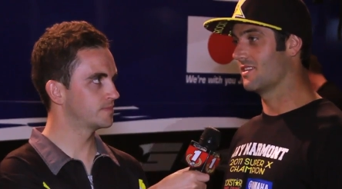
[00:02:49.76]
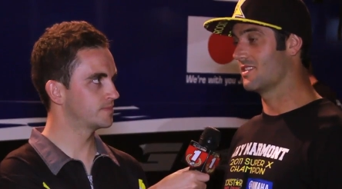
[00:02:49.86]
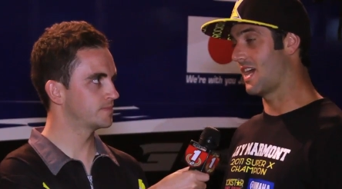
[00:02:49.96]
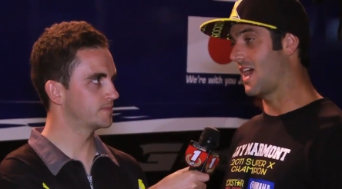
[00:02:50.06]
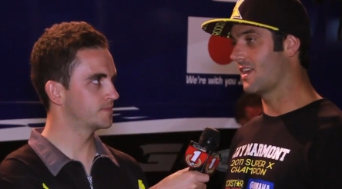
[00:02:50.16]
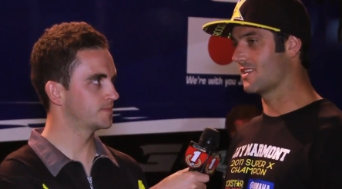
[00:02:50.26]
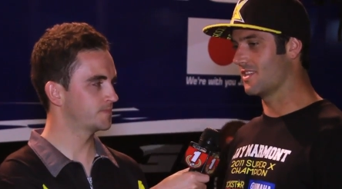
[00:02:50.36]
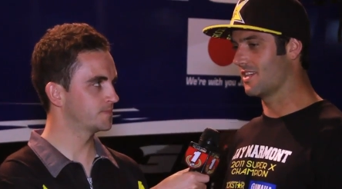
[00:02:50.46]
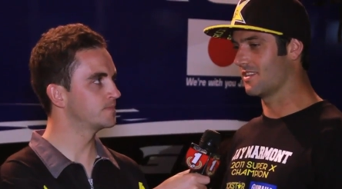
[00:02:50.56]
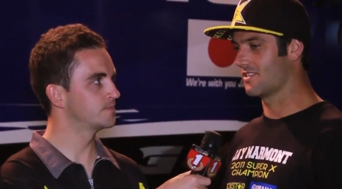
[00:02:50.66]
Speaker 1: is the
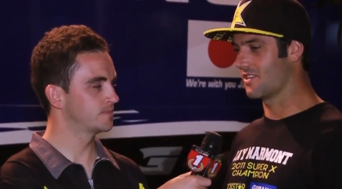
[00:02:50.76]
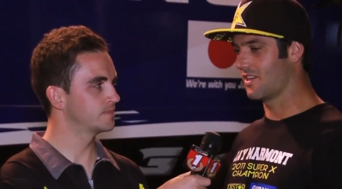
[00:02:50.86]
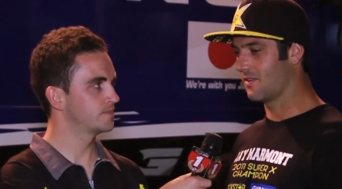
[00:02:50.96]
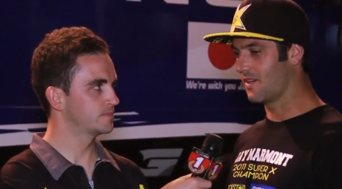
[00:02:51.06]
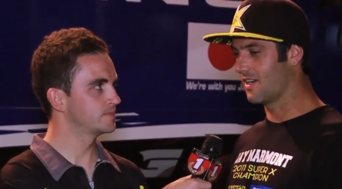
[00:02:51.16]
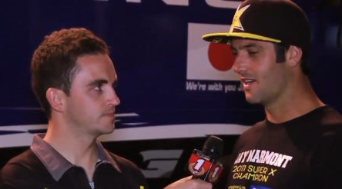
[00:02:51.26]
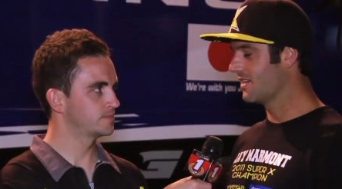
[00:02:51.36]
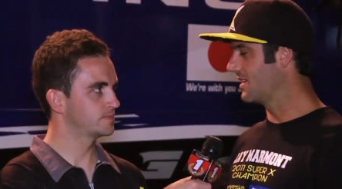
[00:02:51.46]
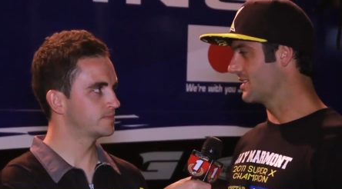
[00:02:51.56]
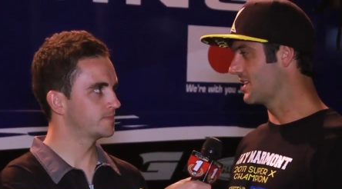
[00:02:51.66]
hardest thing. So uh,
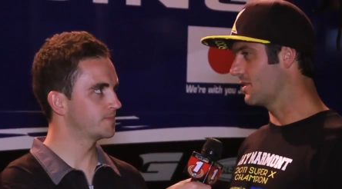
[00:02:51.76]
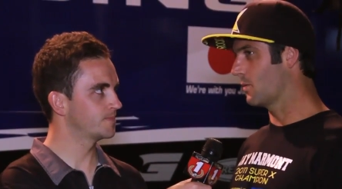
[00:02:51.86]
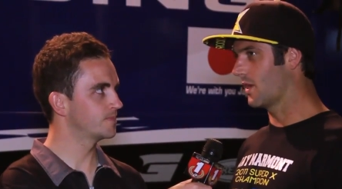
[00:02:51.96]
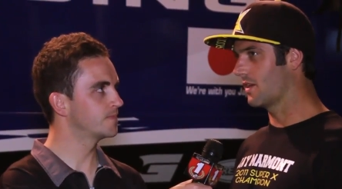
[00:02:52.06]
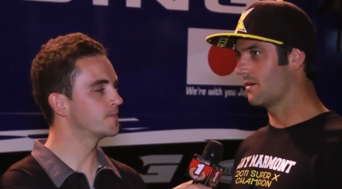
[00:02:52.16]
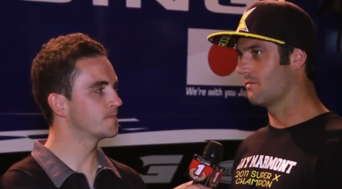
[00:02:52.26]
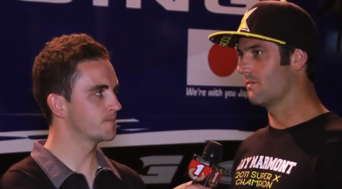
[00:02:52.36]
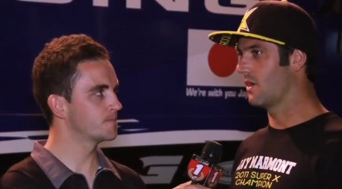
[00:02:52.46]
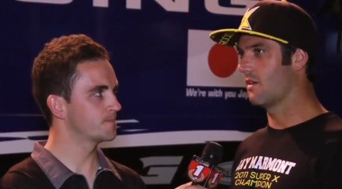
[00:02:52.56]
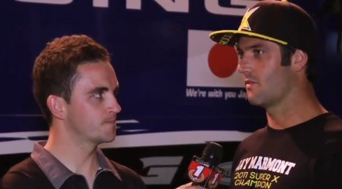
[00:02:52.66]
you know, to get the win,
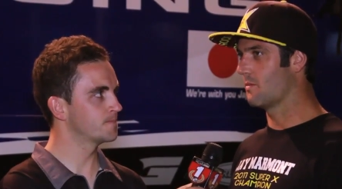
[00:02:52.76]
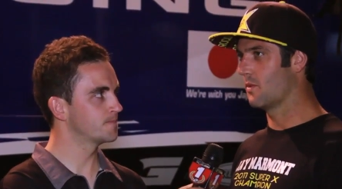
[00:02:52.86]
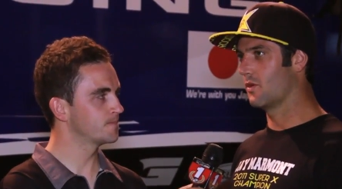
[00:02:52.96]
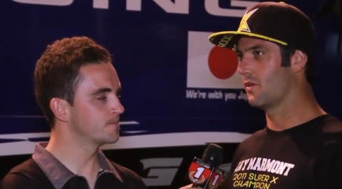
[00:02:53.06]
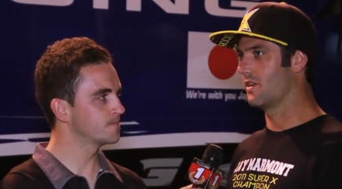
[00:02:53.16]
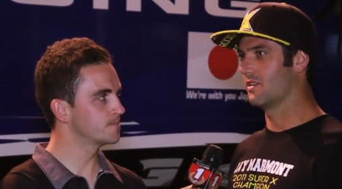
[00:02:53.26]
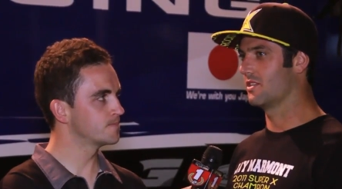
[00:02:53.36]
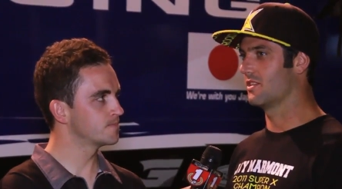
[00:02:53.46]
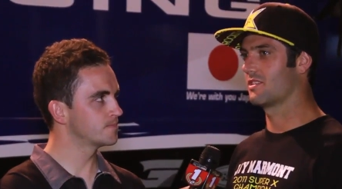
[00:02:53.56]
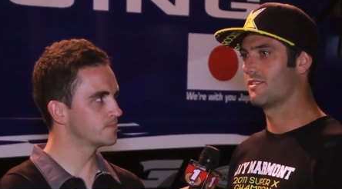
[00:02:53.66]
I'm over the moon
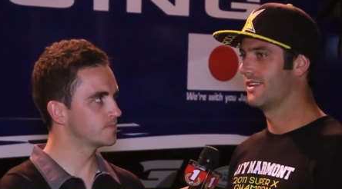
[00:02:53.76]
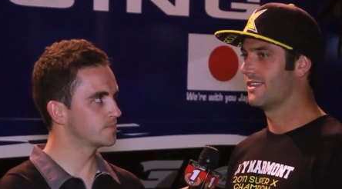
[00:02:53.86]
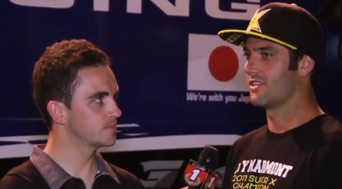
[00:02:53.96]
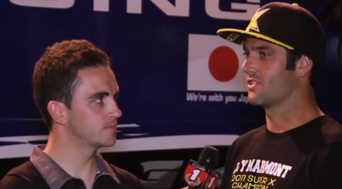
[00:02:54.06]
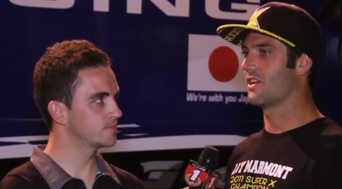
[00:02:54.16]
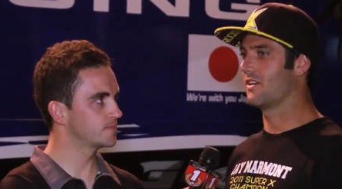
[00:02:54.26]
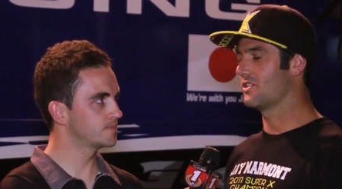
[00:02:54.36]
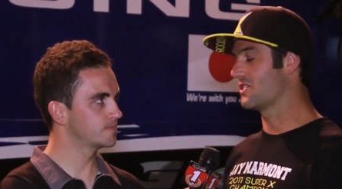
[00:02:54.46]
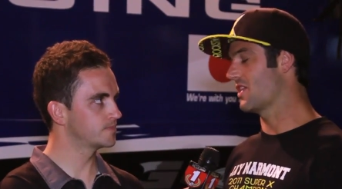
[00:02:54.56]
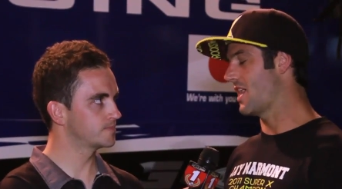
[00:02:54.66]
and just just
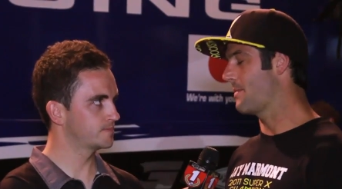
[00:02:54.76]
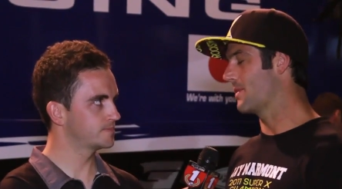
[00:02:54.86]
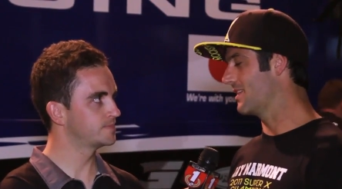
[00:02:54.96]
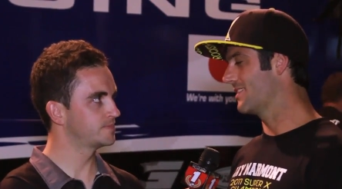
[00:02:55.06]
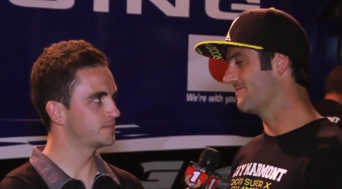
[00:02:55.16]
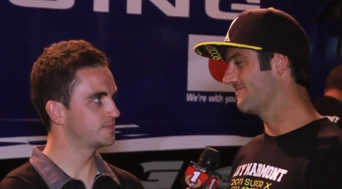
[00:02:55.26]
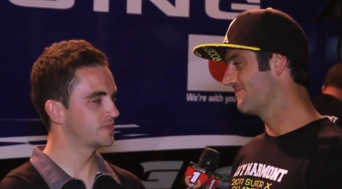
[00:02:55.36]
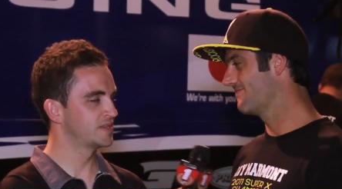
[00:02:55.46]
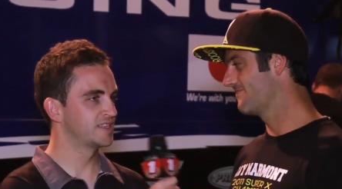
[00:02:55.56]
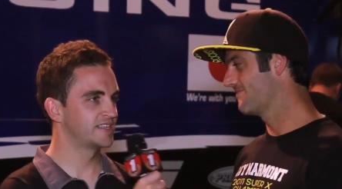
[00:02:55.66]
so just so happy. Yeah.
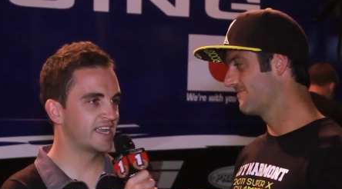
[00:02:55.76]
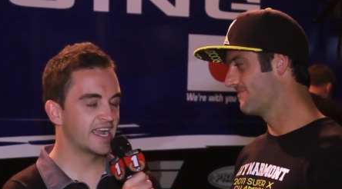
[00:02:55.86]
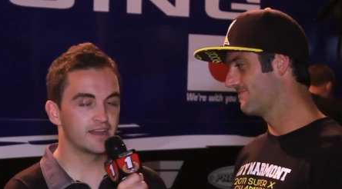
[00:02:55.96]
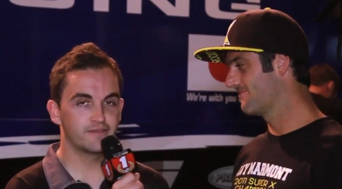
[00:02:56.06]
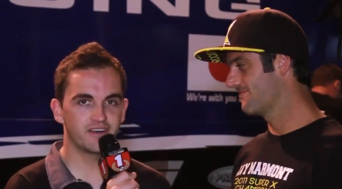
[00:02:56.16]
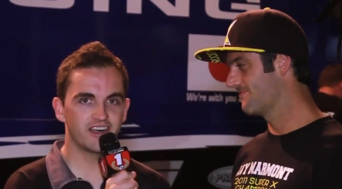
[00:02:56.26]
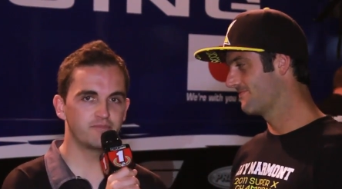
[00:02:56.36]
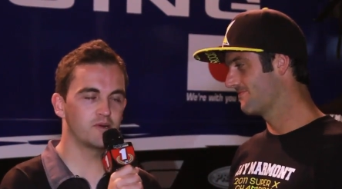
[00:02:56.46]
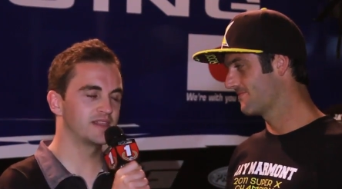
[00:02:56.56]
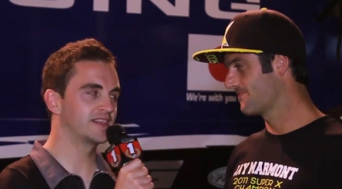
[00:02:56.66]
Speaker 2: You had a
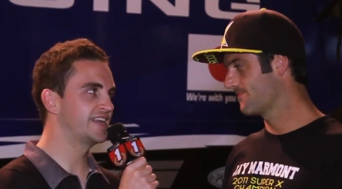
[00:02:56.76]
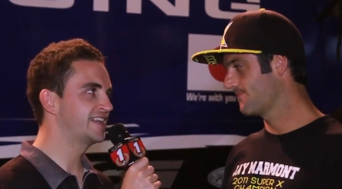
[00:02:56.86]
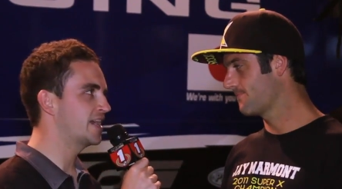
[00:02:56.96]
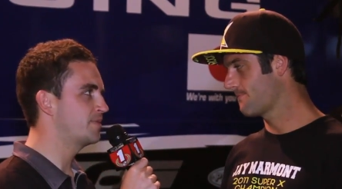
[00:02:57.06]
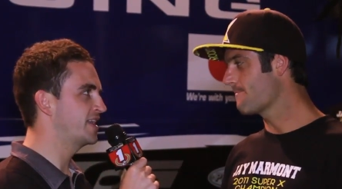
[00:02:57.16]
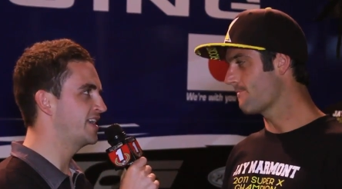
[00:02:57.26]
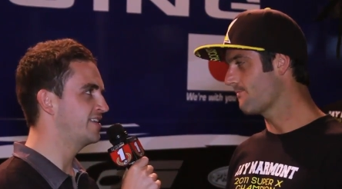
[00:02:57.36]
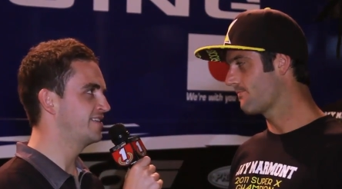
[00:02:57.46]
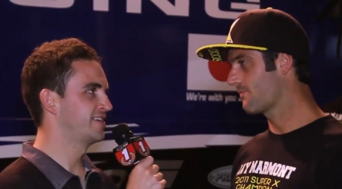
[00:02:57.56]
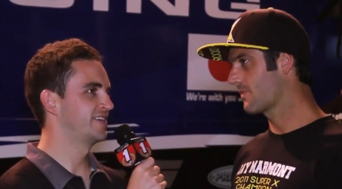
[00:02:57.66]
five point lead coming
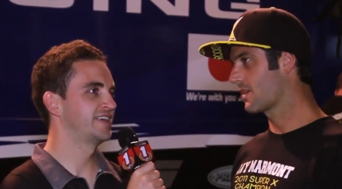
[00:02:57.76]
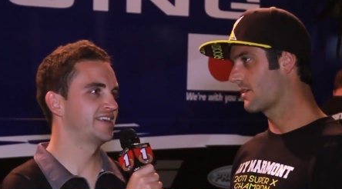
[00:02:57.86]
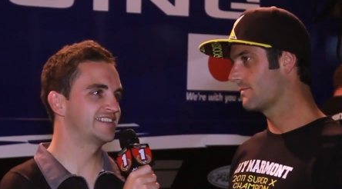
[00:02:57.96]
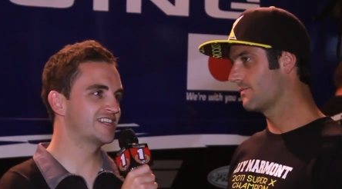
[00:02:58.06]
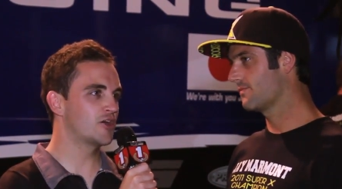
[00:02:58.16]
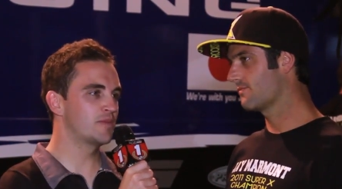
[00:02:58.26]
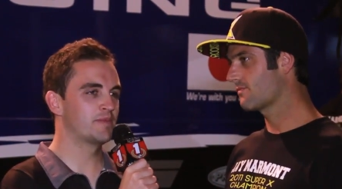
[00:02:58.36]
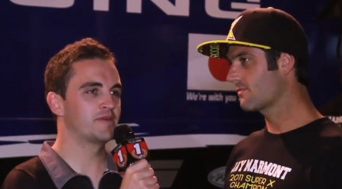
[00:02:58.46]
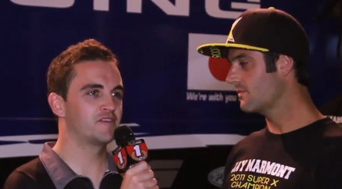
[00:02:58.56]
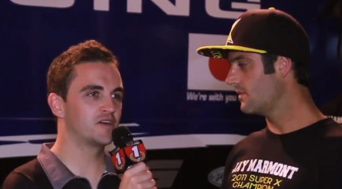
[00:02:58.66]
in. You told
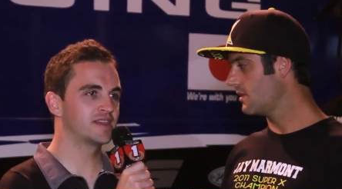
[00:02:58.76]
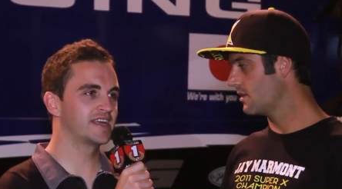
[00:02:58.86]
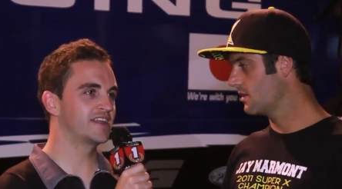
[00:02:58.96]
me before that you